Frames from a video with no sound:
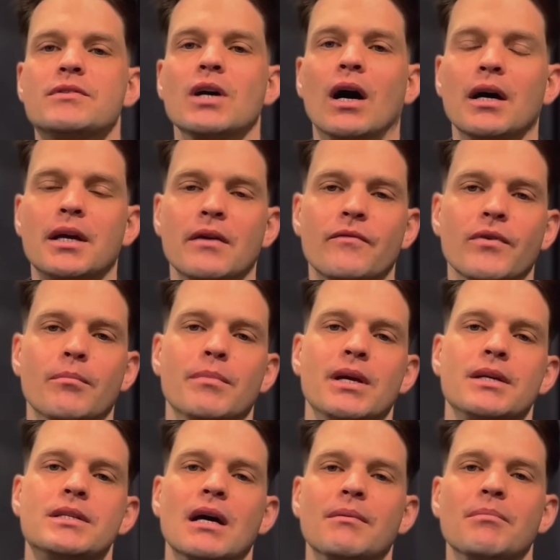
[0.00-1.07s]
talking for me.
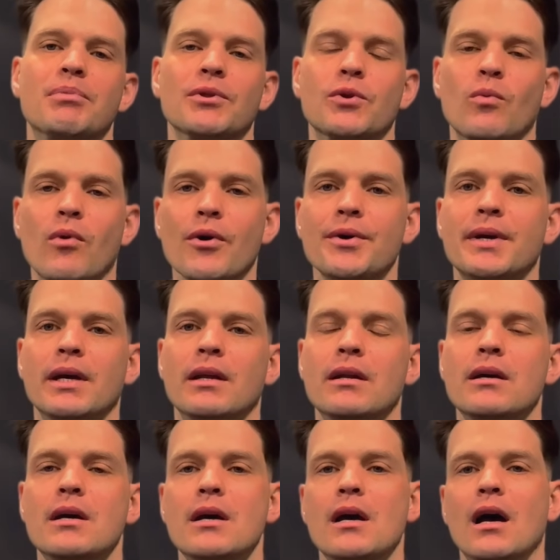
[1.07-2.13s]
Time to put the work in.
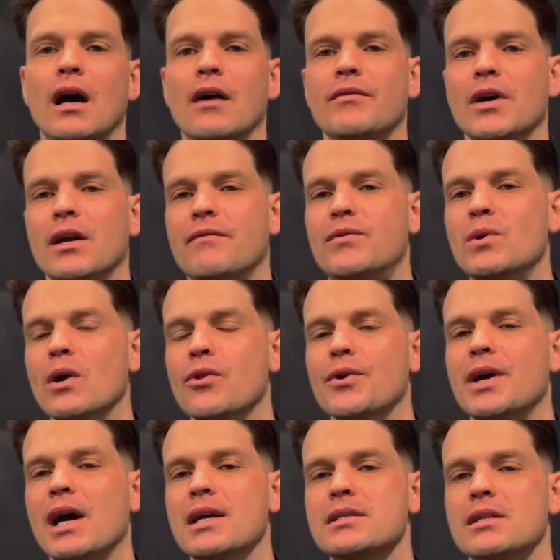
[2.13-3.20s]
I've got a few other
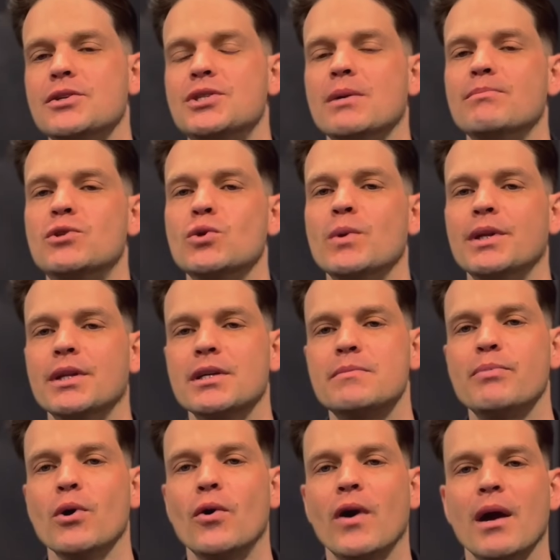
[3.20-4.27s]
guys in the gym doing this
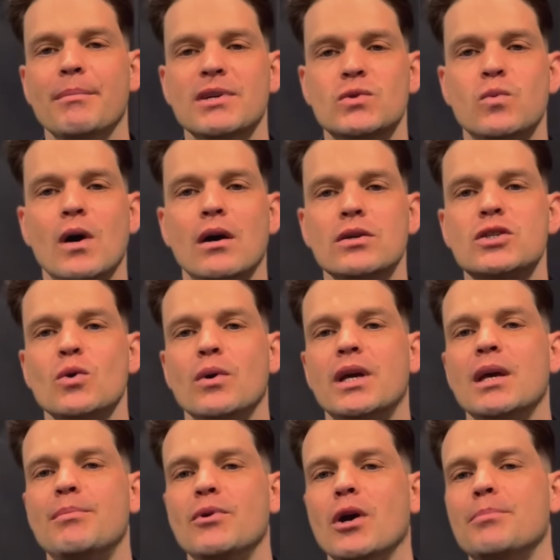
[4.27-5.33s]
program as well, so we'll
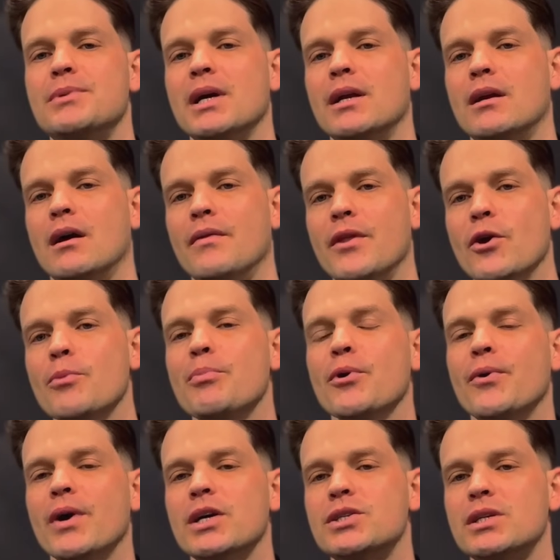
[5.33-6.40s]
keep you updated on their
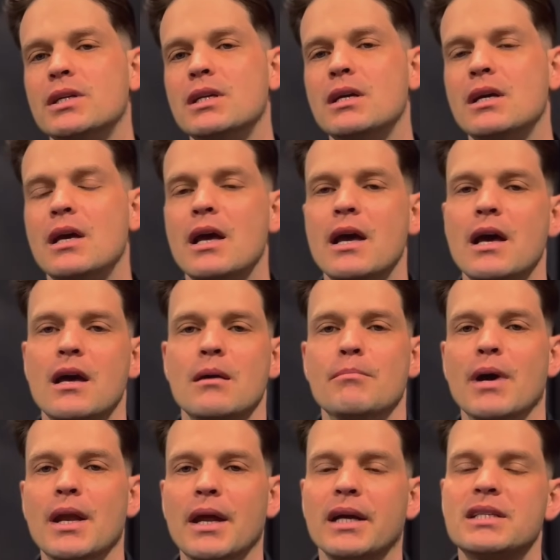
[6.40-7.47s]
progression. My
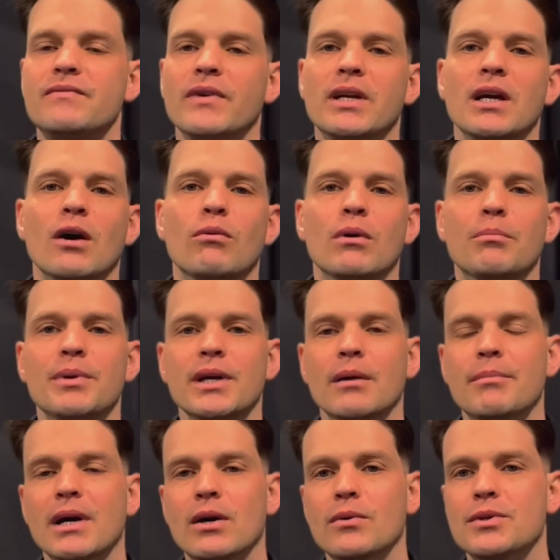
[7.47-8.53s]
next video will be
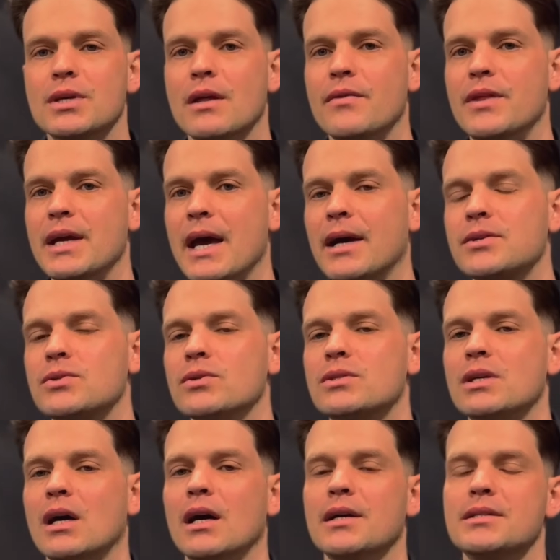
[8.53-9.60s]
about the
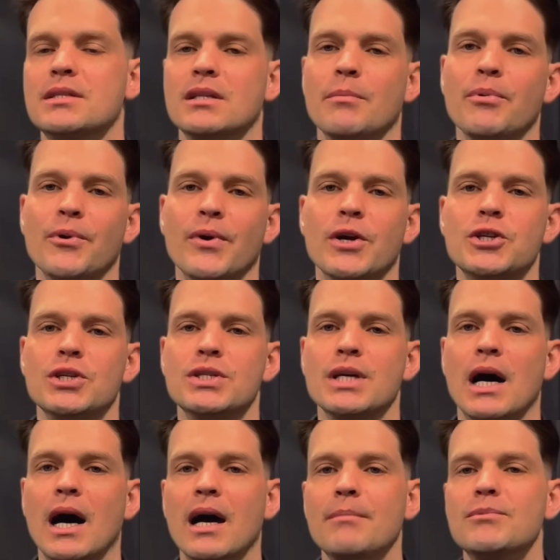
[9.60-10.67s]
exercise and the progressions
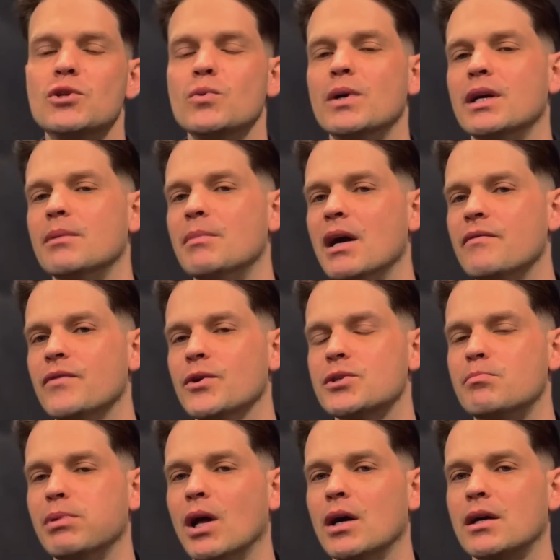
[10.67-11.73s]
I'm doing in my first
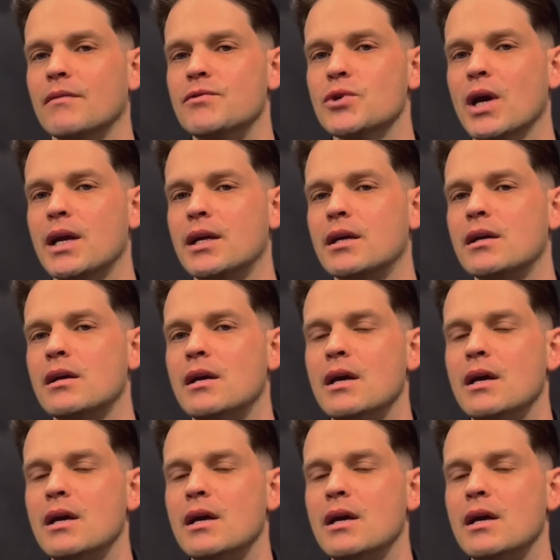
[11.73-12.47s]
block of training.